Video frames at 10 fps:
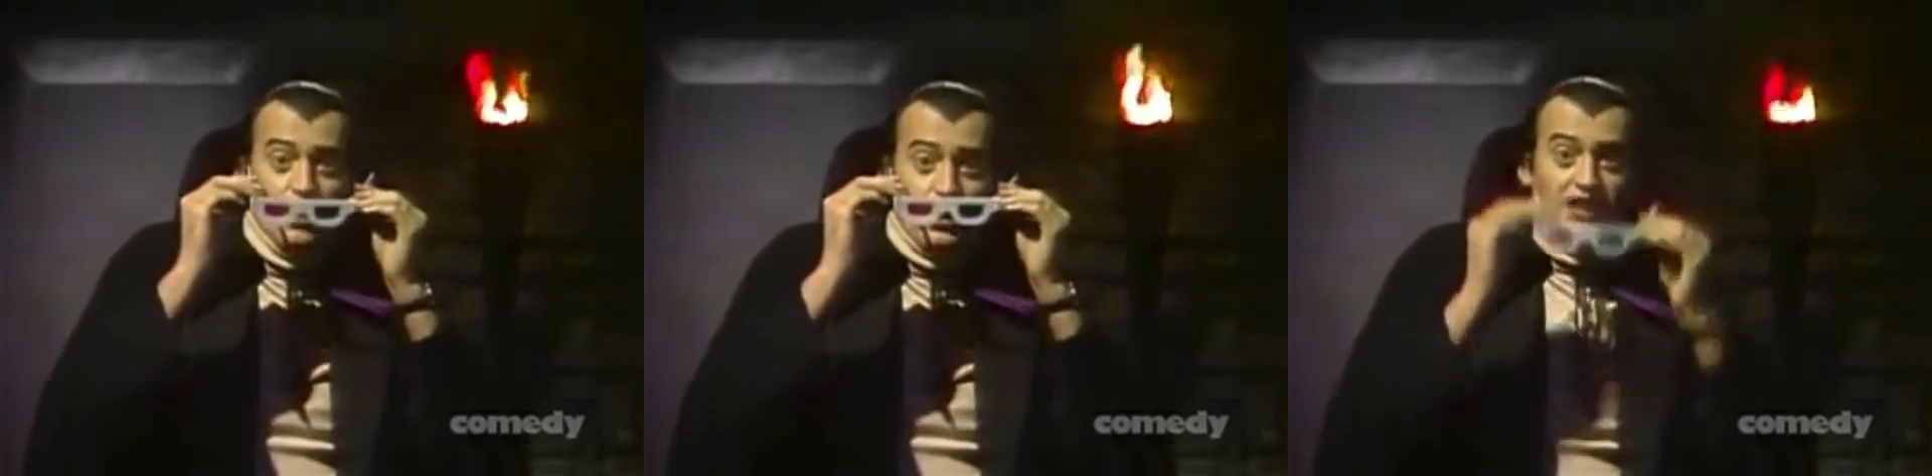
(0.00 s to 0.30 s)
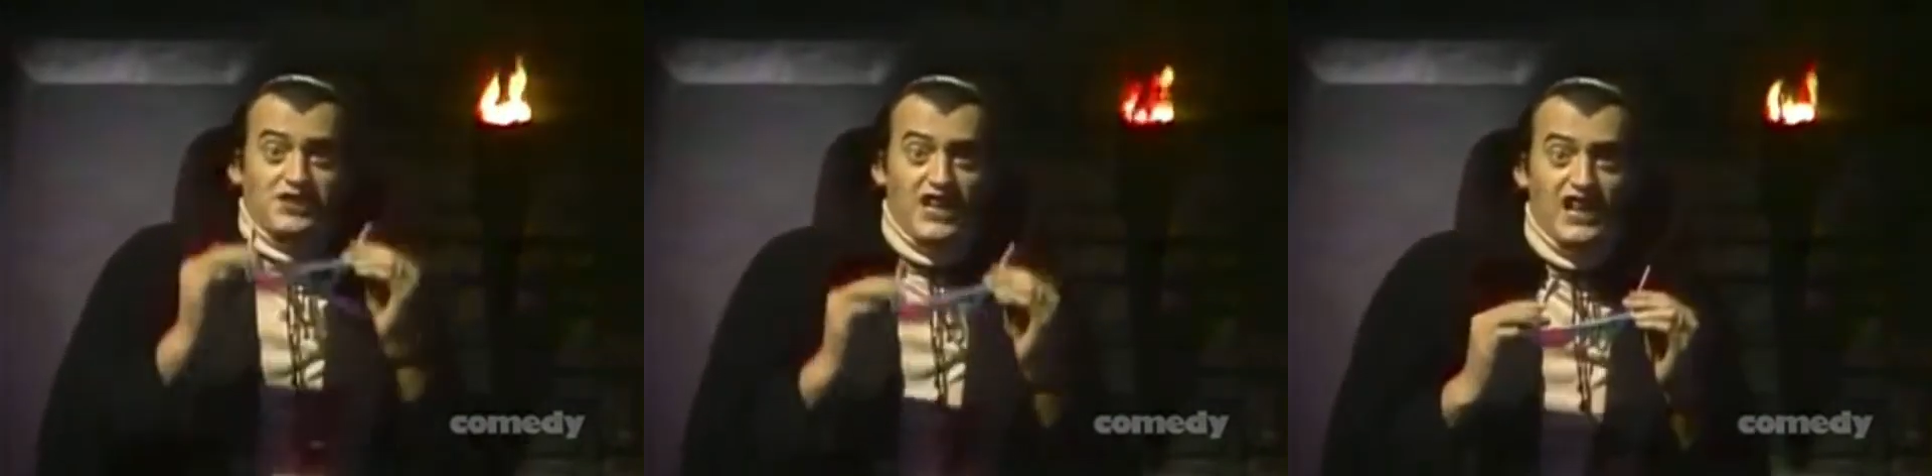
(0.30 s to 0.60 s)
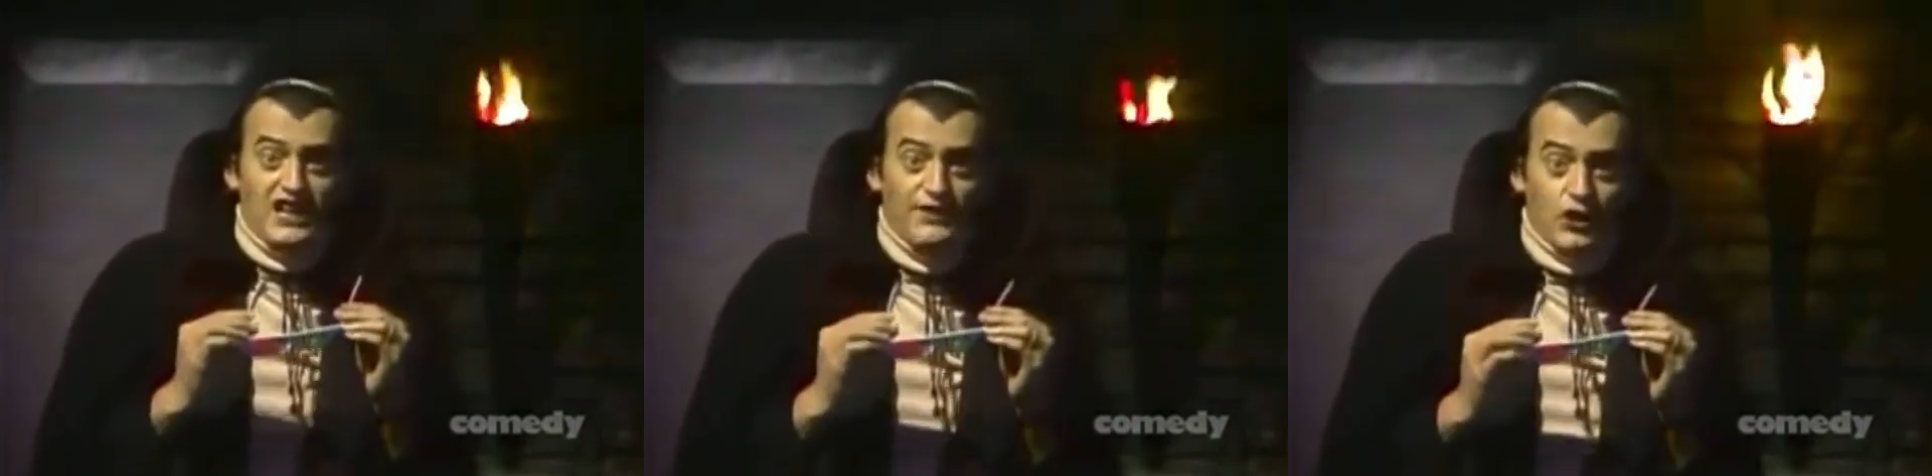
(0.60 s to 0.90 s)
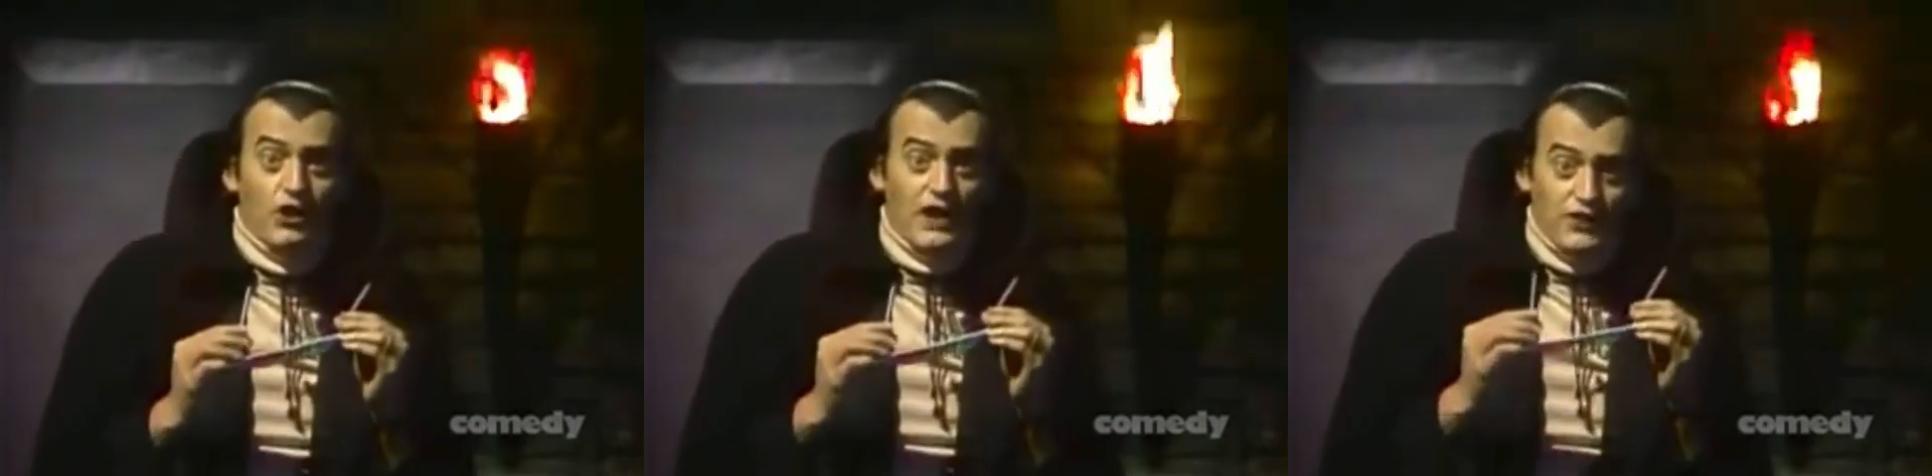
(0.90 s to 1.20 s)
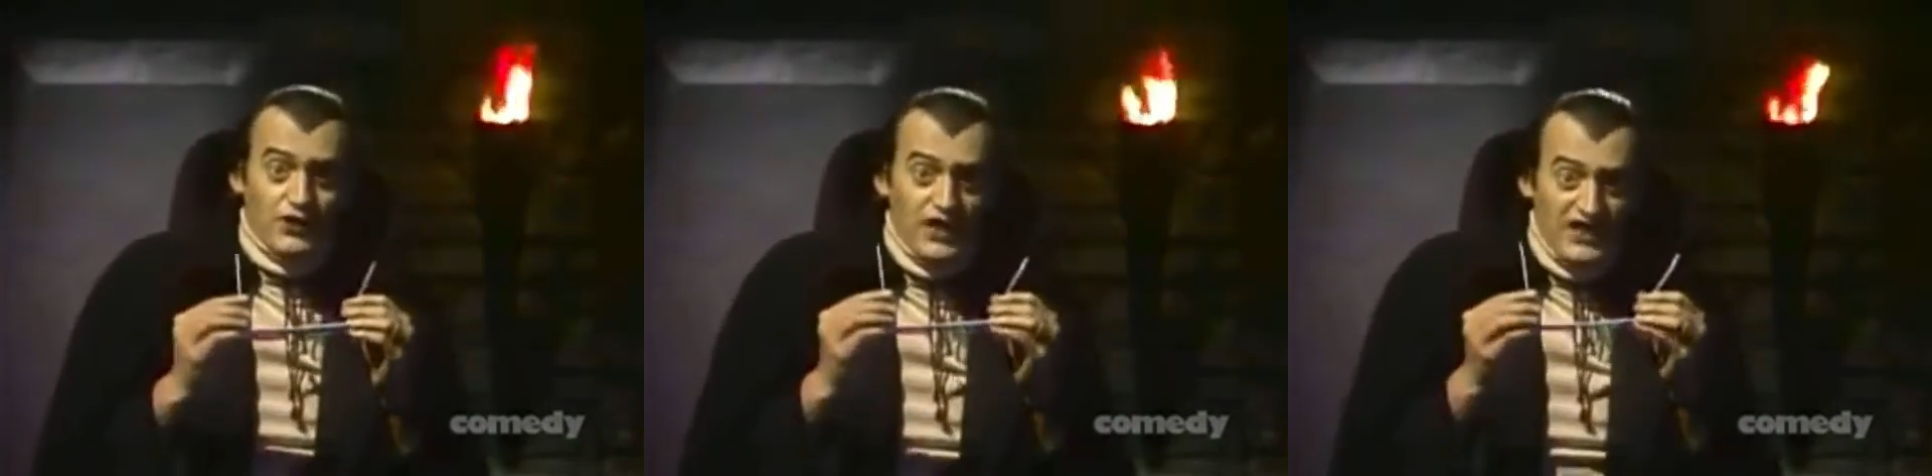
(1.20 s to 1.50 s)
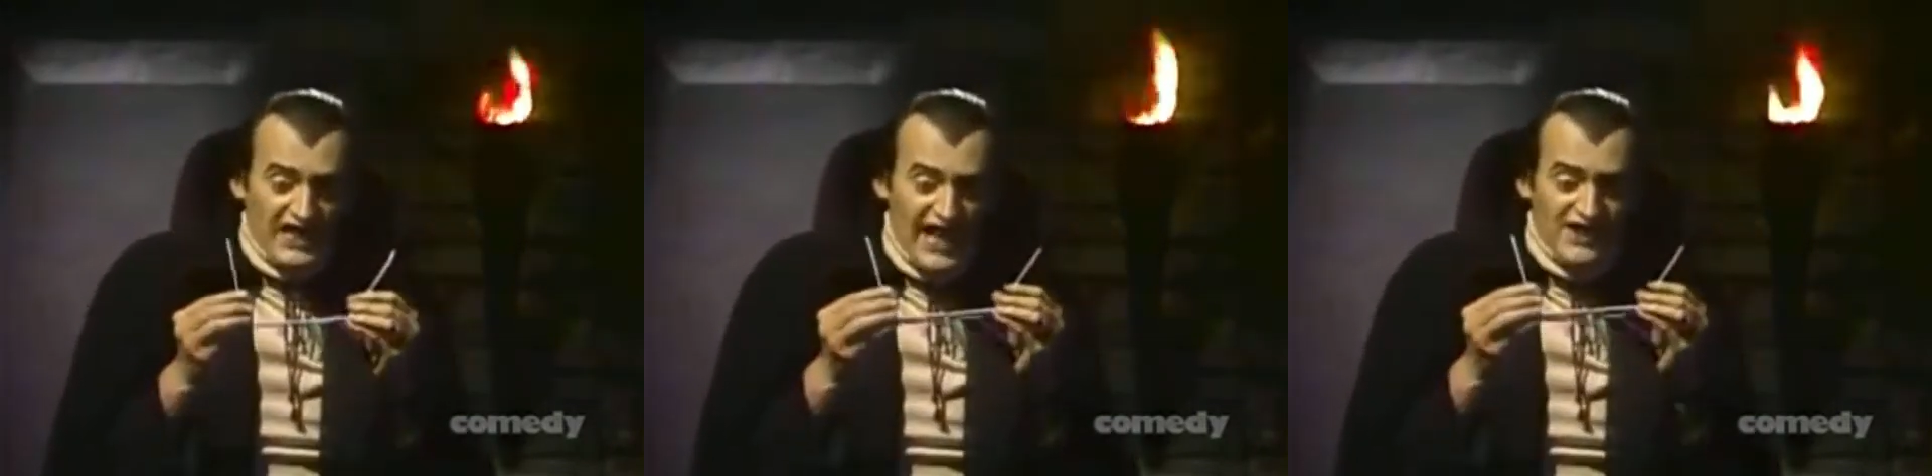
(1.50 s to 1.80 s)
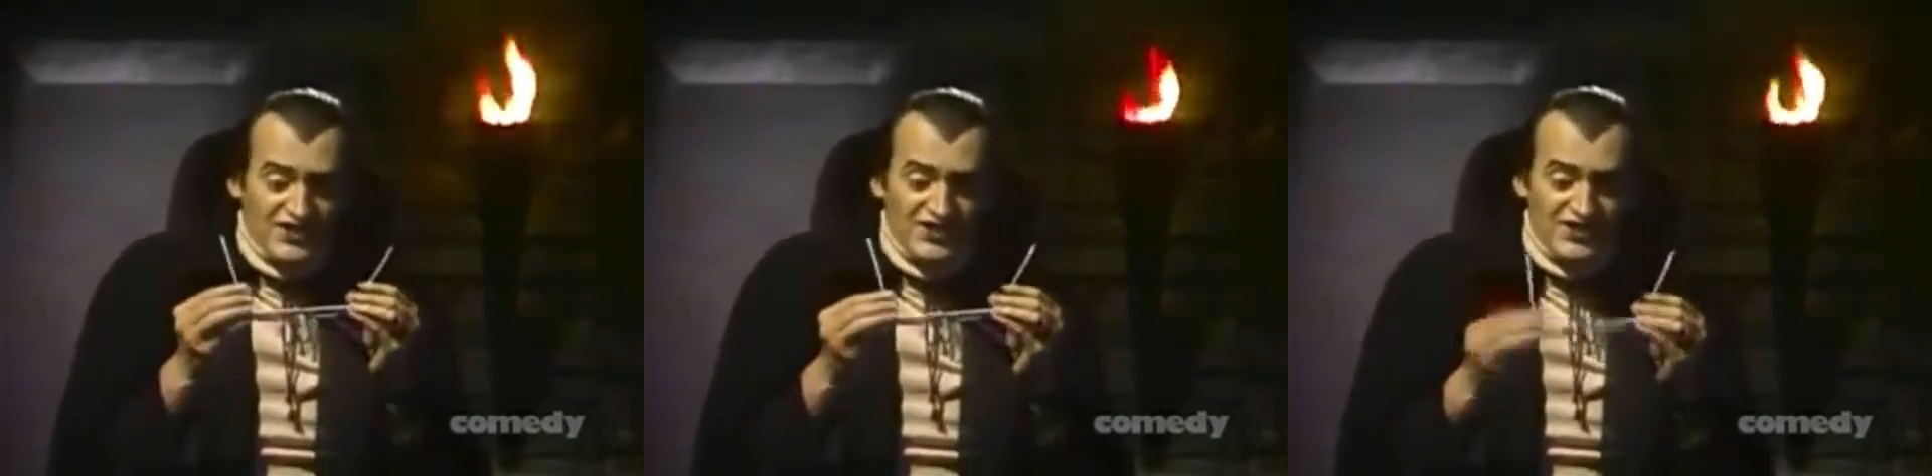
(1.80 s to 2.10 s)
Incidentally, if you don't have your three D
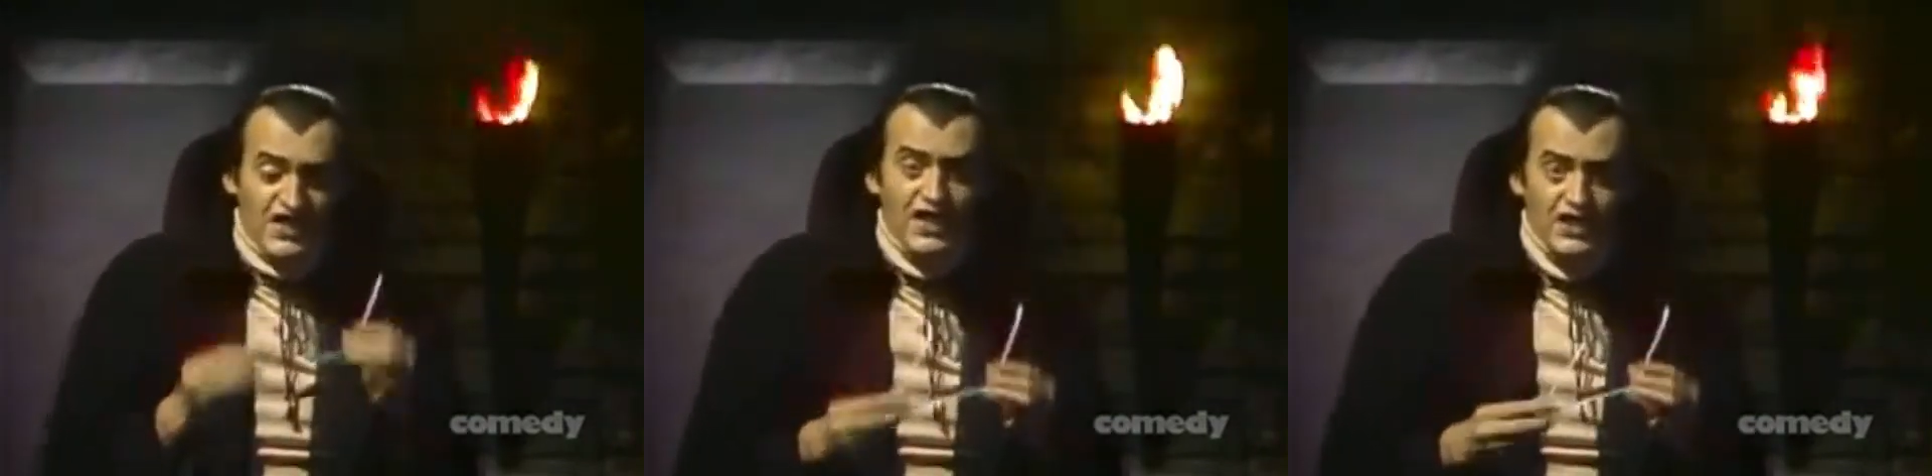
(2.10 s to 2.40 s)
glasses,